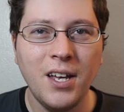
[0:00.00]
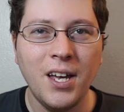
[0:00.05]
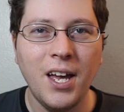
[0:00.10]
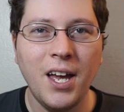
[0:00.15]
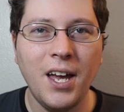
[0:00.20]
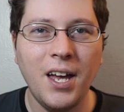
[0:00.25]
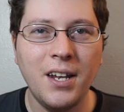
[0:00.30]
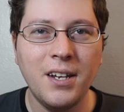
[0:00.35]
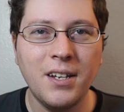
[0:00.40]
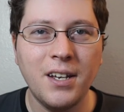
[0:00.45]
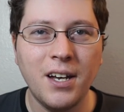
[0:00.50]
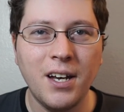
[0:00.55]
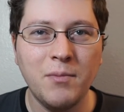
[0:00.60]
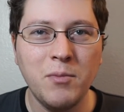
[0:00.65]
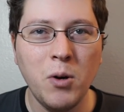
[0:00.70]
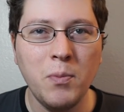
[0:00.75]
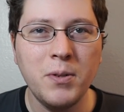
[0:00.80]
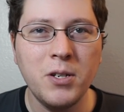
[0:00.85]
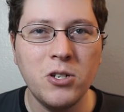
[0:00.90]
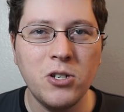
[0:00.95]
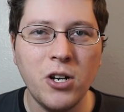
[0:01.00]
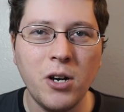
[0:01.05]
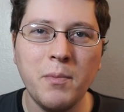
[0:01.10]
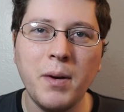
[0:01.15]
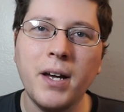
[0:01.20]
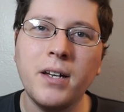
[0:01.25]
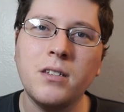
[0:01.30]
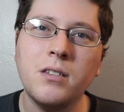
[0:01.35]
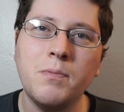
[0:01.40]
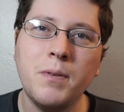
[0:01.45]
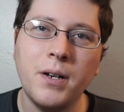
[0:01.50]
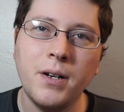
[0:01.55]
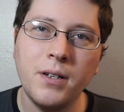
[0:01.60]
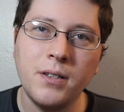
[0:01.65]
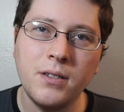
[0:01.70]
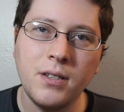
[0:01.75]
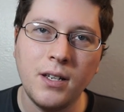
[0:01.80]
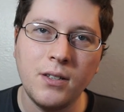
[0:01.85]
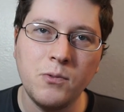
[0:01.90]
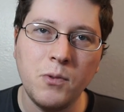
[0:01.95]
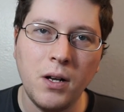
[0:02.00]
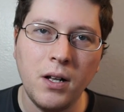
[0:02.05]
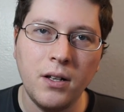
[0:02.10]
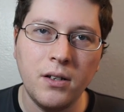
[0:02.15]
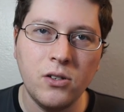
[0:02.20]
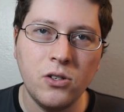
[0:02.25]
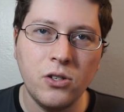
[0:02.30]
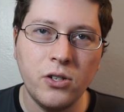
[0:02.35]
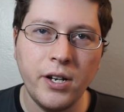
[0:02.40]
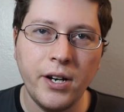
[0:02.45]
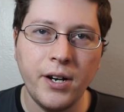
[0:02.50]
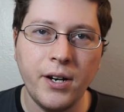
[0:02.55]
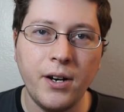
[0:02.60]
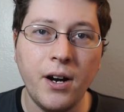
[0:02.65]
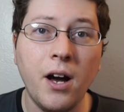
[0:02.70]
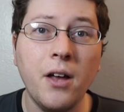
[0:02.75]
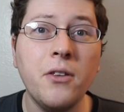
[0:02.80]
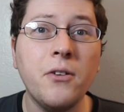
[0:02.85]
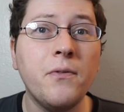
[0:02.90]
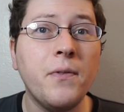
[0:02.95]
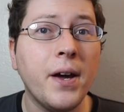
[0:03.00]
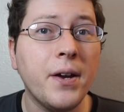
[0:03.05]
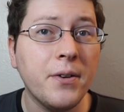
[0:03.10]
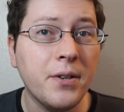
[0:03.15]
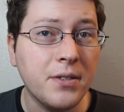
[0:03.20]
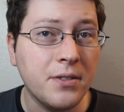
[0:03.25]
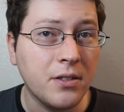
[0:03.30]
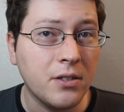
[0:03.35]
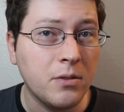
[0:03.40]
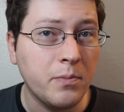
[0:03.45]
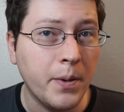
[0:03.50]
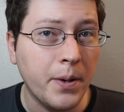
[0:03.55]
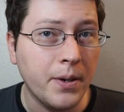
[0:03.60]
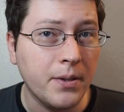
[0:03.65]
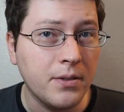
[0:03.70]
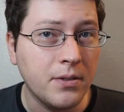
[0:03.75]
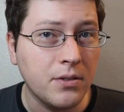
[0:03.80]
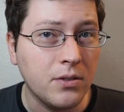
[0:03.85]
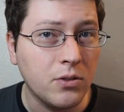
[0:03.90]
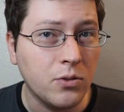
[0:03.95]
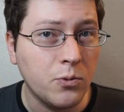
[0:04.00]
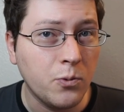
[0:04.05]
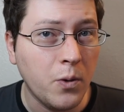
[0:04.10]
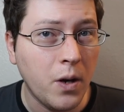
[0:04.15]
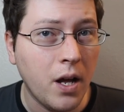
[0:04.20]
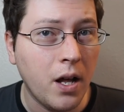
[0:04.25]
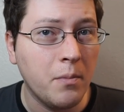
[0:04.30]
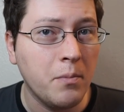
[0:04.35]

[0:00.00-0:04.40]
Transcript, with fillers: And uh, I'm hoping to share my experience as well as share other veterans' experiences as well.